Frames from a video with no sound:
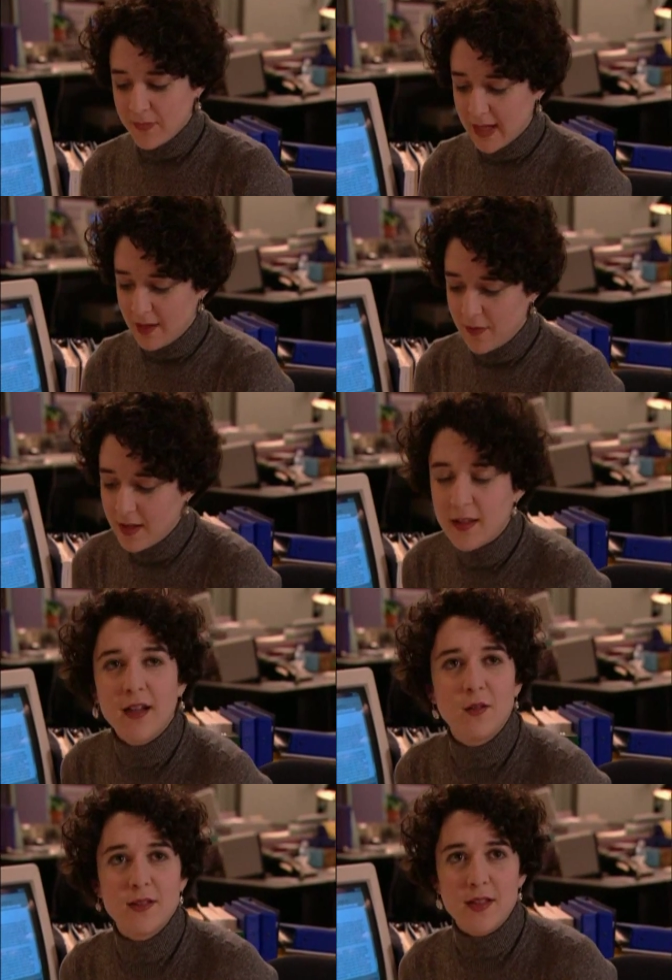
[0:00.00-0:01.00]
If anything,
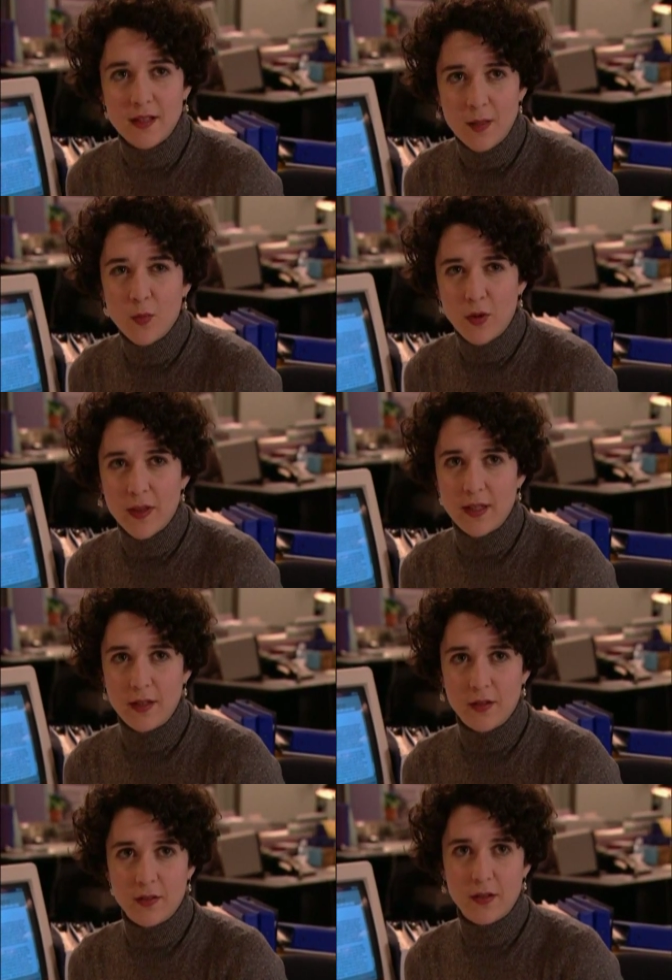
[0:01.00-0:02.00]
I was thinking more that
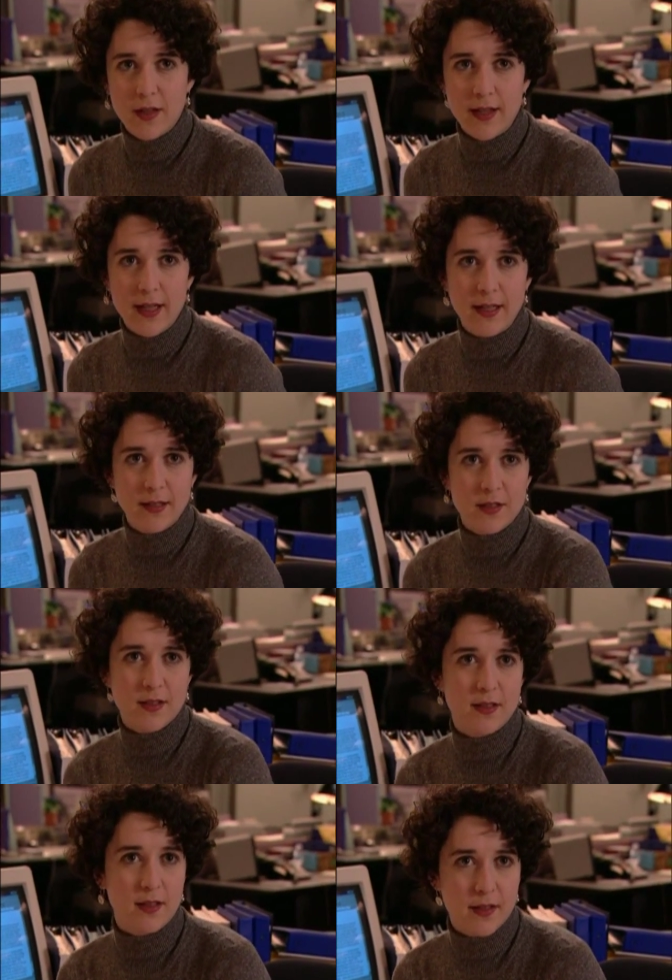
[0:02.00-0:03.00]
you're uh, getting
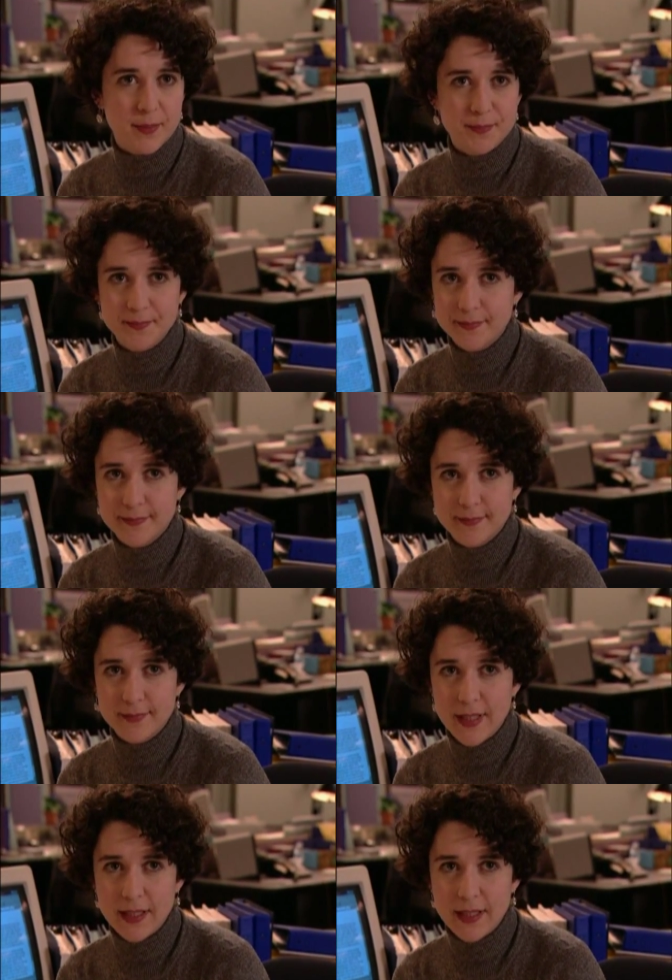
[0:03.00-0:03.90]
just um, a